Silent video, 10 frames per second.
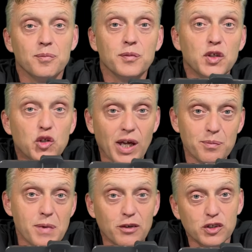You
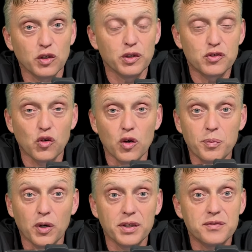can mount it on a
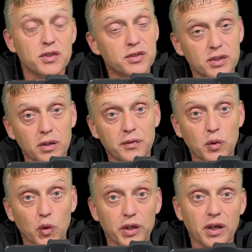tripod if you
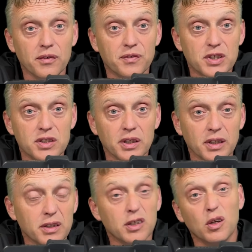want to go fishing
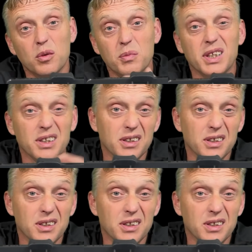and you like me,